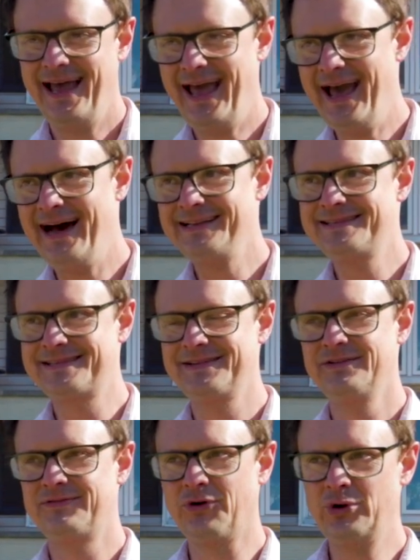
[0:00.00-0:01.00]
at
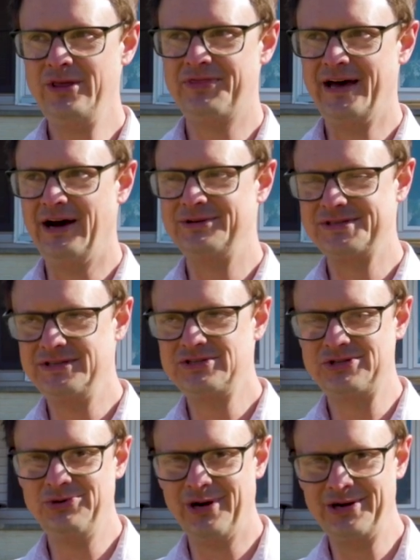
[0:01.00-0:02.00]
40,000
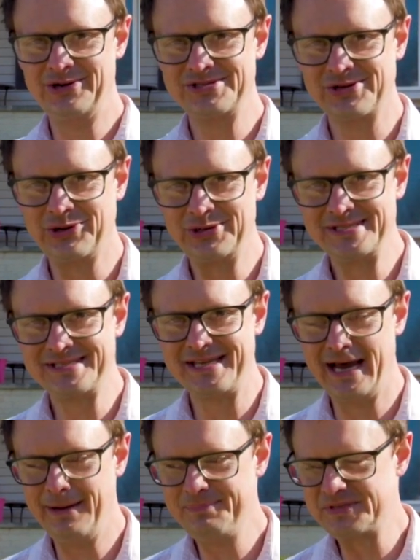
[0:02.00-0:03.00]
two underscores
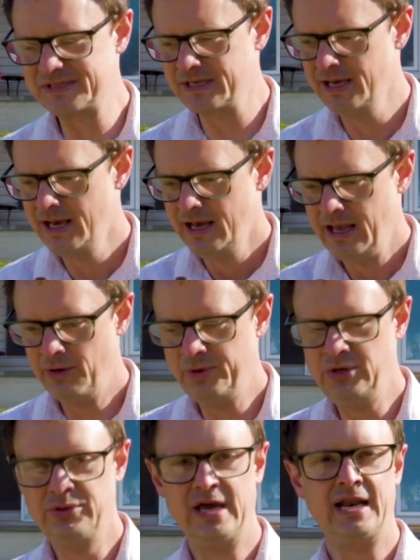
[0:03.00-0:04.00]
steps. And we
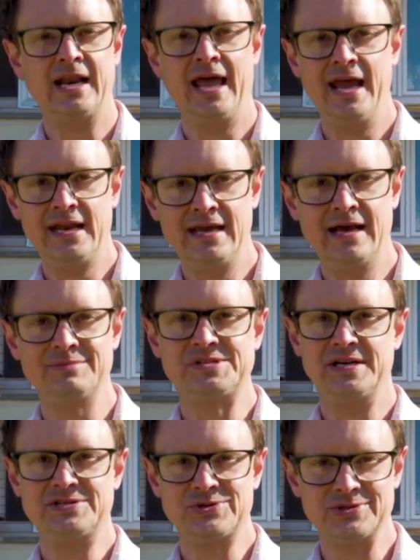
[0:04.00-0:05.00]
do that at 8 a.m.
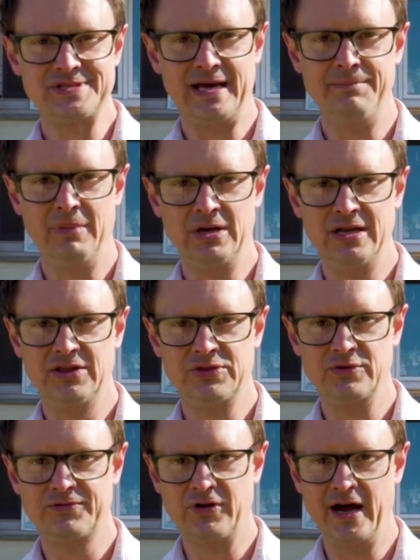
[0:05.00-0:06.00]
Central Time, Monday
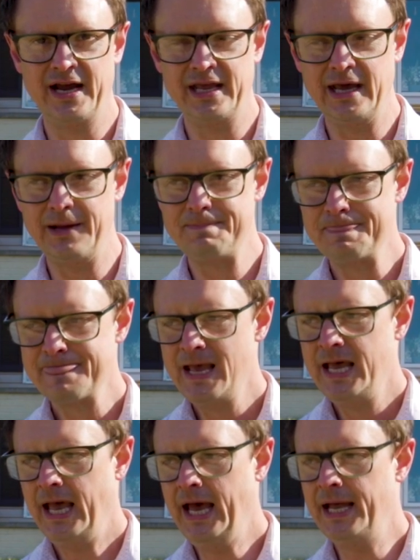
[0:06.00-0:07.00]
through Friday.
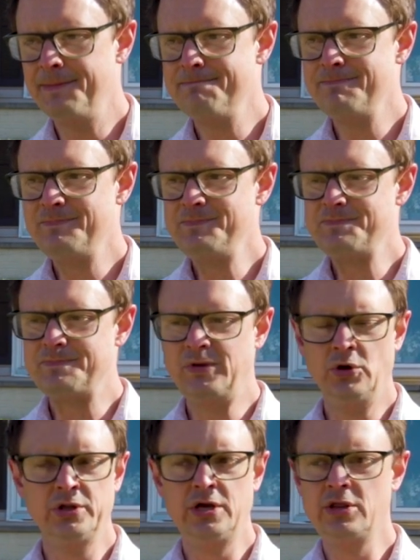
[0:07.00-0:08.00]
And awesome. the
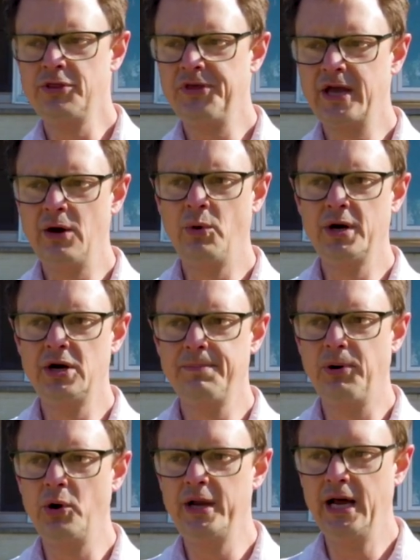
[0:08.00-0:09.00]
only other thing I wanted to
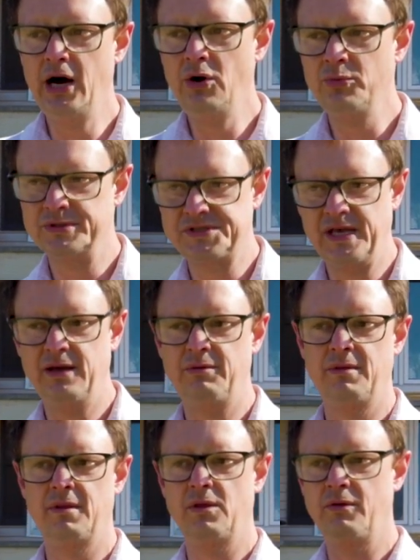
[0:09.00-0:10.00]
point out was that
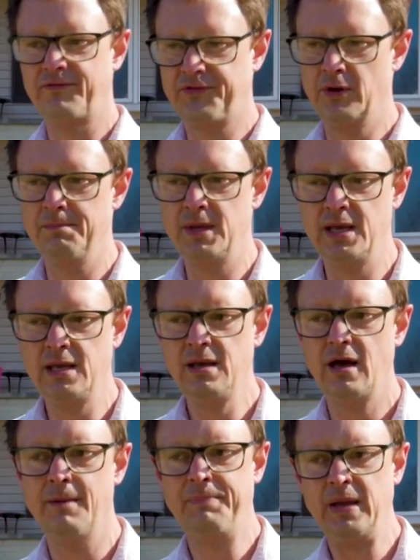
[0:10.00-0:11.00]
for me,
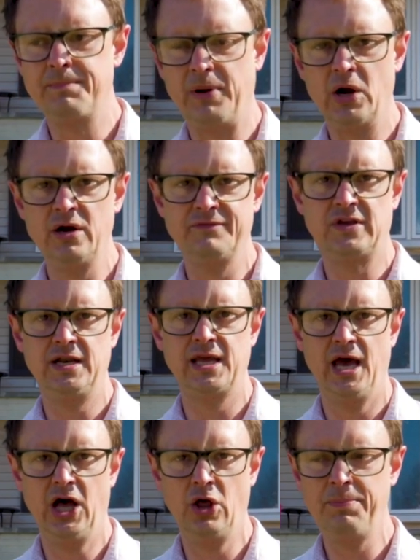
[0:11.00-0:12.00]
a big part of getting
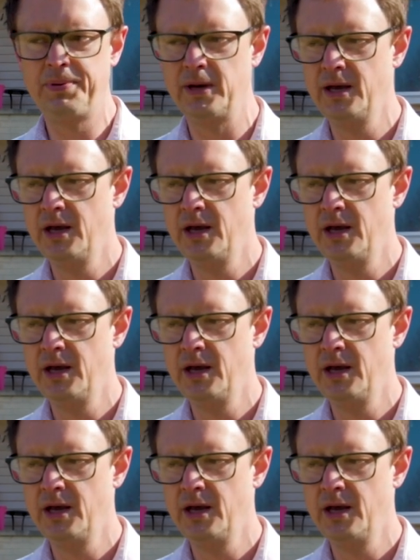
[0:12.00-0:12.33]
help